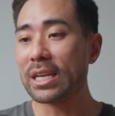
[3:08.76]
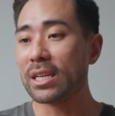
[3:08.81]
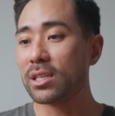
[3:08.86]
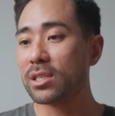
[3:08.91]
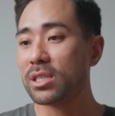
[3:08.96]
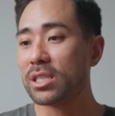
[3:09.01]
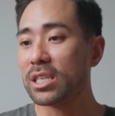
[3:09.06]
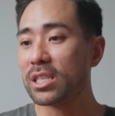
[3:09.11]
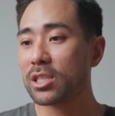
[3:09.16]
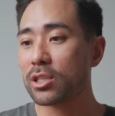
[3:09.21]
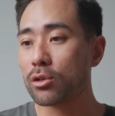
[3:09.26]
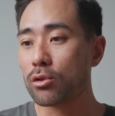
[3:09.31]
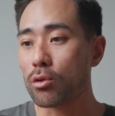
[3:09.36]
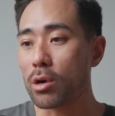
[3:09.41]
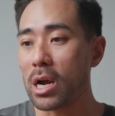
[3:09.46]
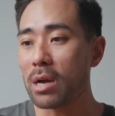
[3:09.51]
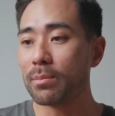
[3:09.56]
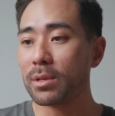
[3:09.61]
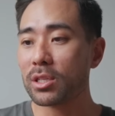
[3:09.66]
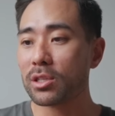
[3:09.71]
is
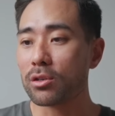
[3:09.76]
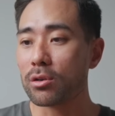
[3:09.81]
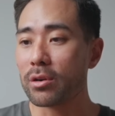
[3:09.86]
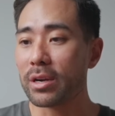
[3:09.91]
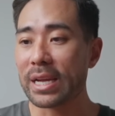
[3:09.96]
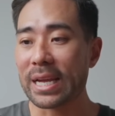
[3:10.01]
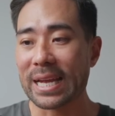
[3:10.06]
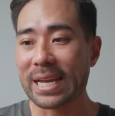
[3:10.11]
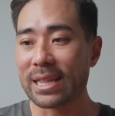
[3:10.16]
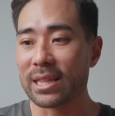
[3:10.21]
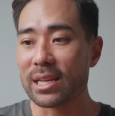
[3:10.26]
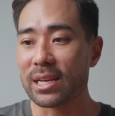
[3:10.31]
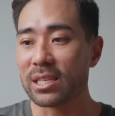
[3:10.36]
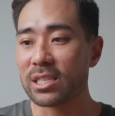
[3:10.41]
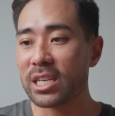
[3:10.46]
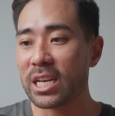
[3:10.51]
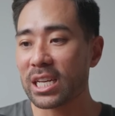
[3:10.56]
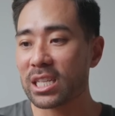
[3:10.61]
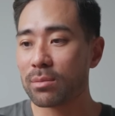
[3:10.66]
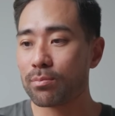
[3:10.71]
describe your story in the
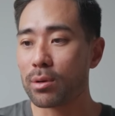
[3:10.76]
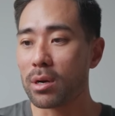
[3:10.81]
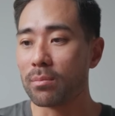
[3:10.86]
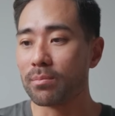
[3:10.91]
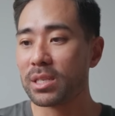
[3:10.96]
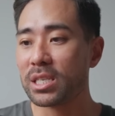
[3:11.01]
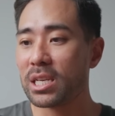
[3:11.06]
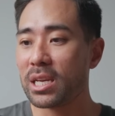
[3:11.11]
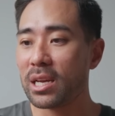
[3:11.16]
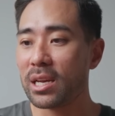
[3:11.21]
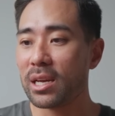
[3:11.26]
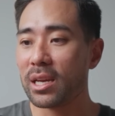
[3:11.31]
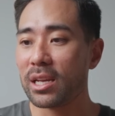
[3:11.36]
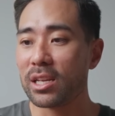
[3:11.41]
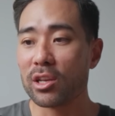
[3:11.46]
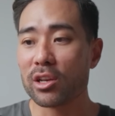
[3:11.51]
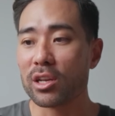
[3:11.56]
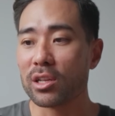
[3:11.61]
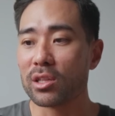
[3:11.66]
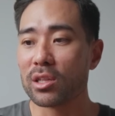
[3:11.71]
text prompt here.
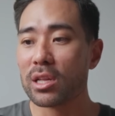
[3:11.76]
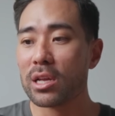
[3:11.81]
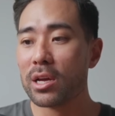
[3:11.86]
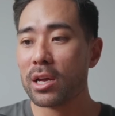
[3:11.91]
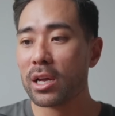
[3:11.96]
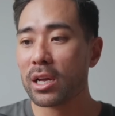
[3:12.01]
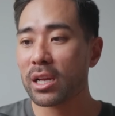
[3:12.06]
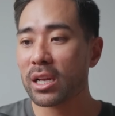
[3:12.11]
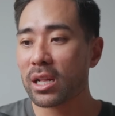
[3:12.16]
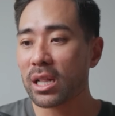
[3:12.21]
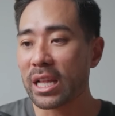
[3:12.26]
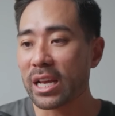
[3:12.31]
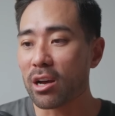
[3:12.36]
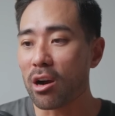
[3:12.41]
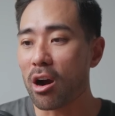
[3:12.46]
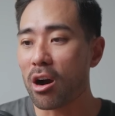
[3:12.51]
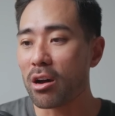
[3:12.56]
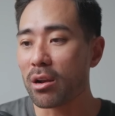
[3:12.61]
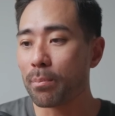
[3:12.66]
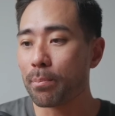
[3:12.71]
You can click
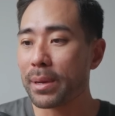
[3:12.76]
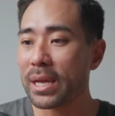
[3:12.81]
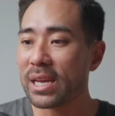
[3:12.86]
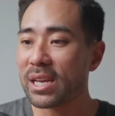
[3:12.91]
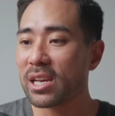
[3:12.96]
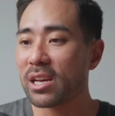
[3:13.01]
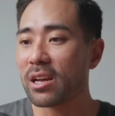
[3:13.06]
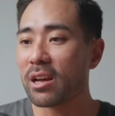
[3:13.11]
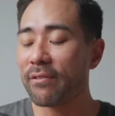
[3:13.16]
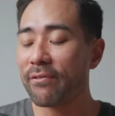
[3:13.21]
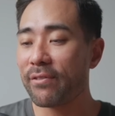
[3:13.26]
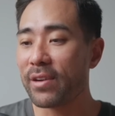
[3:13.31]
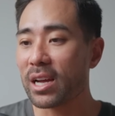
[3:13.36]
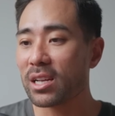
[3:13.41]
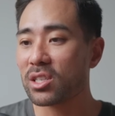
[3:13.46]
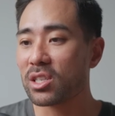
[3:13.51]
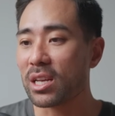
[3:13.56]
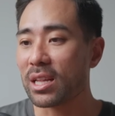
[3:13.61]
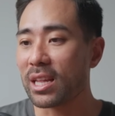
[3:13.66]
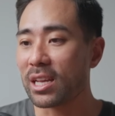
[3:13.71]
on Pika
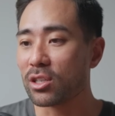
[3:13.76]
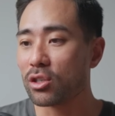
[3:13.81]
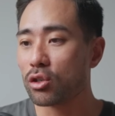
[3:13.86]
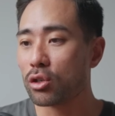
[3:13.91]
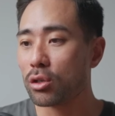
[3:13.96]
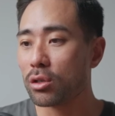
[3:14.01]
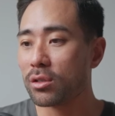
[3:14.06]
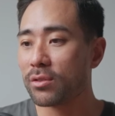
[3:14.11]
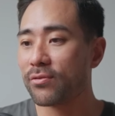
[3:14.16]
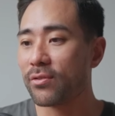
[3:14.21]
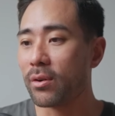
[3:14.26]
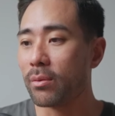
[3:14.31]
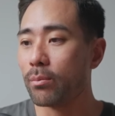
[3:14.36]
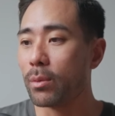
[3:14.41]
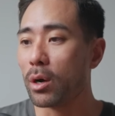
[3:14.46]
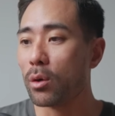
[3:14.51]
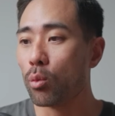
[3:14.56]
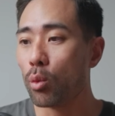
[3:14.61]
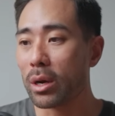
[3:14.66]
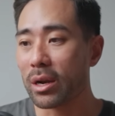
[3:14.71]
effect and then choose
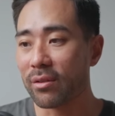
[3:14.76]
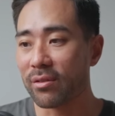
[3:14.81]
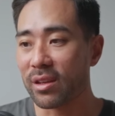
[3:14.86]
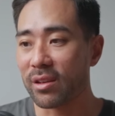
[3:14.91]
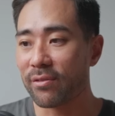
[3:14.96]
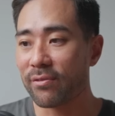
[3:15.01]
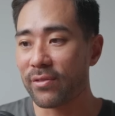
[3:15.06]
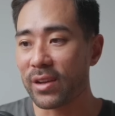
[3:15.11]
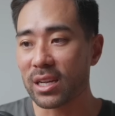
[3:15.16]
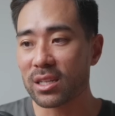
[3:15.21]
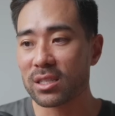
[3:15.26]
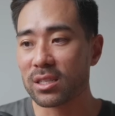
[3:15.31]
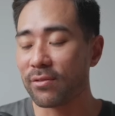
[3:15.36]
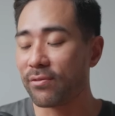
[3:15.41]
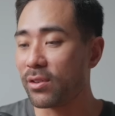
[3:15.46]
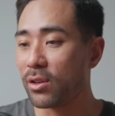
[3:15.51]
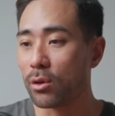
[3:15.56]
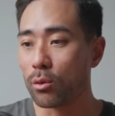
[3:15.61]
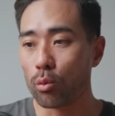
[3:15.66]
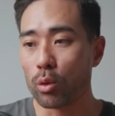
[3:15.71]
from one of the effects
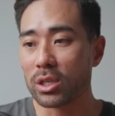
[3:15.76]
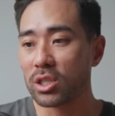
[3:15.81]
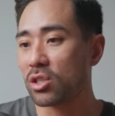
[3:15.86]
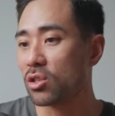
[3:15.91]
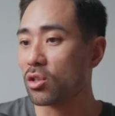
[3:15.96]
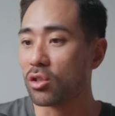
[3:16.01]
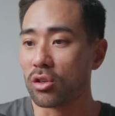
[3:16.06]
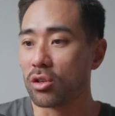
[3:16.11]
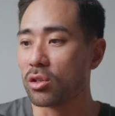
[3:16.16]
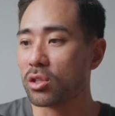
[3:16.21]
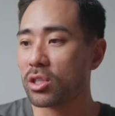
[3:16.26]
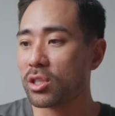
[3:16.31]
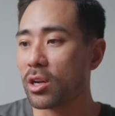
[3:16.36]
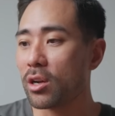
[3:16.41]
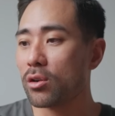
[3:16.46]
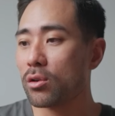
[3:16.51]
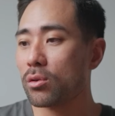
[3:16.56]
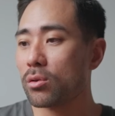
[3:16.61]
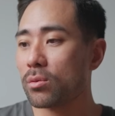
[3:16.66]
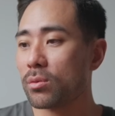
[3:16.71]
if you wish to do
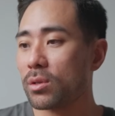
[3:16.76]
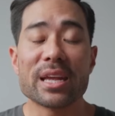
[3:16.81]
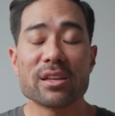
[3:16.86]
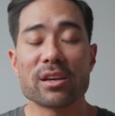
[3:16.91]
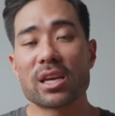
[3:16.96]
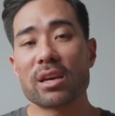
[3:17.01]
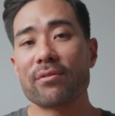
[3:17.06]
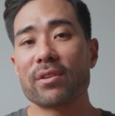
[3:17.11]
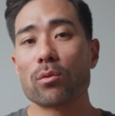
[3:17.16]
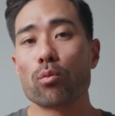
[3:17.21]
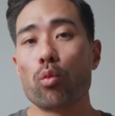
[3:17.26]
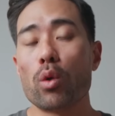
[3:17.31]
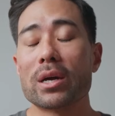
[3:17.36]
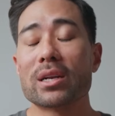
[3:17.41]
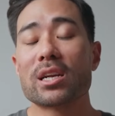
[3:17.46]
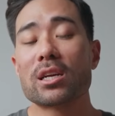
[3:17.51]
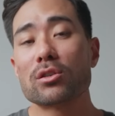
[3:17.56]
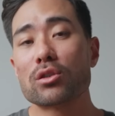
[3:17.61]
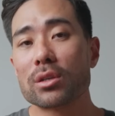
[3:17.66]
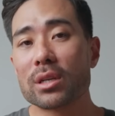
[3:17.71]
so. And you're given
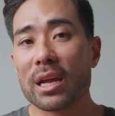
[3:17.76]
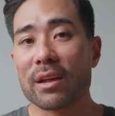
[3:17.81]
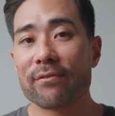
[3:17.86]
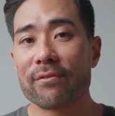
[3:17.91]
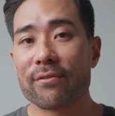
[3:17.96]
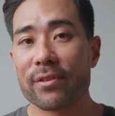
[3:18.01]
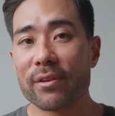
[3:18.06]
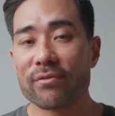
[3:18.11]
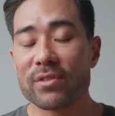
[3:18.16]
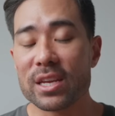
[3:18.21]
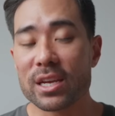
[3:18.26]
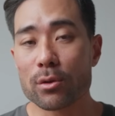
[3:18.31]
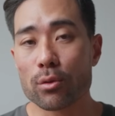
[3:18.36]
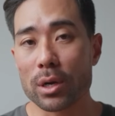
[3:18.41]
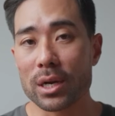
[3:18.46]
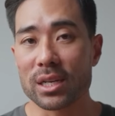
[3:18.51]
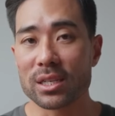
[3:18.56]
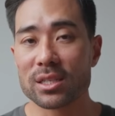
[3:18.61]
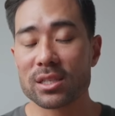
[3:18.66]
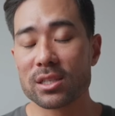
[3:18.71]
one hundred fifty
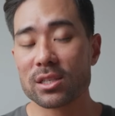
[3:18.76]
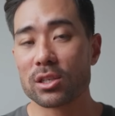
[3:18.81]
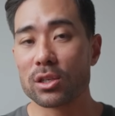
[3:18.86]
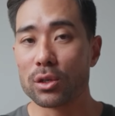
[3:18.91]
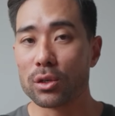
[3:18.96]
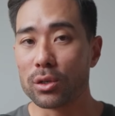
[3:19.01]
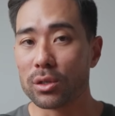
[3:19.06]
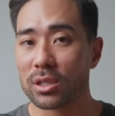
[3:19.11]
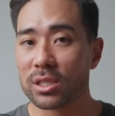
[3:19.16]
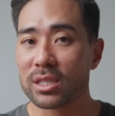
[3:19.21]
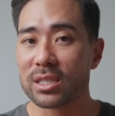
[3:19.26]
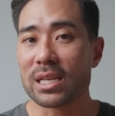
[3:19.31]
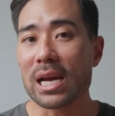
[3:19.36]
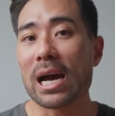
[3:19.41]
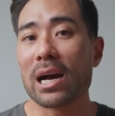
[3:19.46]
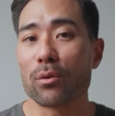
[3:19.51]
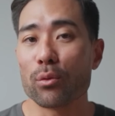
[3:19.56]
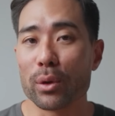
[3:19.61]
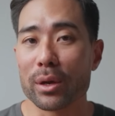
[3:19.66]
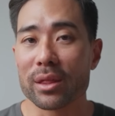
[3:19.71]
credits to
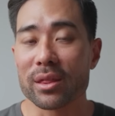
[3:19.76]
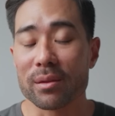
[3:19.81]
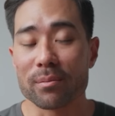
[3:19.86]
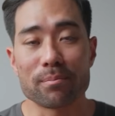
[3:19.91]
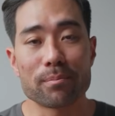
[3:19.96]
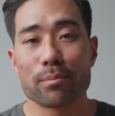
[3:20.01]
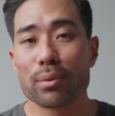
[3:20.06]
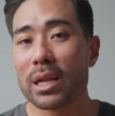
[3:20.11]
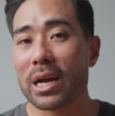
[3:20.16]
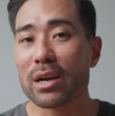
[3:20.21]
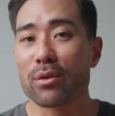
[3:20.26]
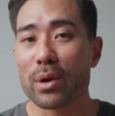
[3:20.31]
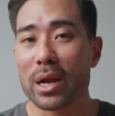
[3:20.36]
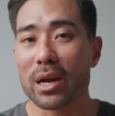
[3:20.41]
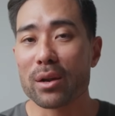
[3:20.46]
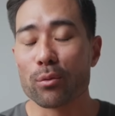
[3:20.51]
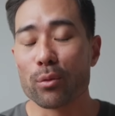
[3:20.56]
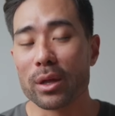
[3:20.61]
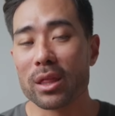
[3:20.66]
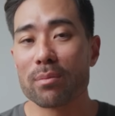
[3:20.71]
start with and play
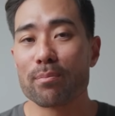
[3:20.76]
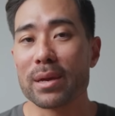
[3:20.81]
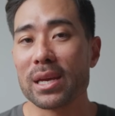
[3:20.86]
around with